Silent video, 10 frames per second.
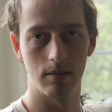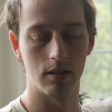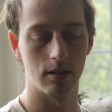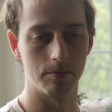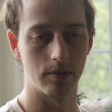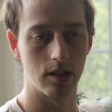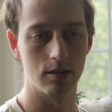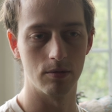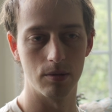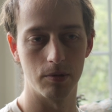
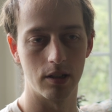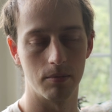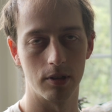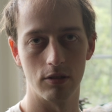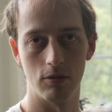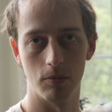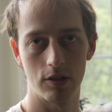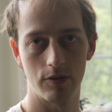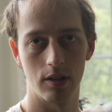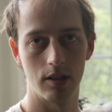because it was becoming too
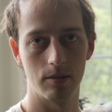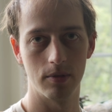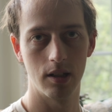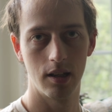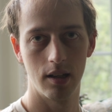much for him.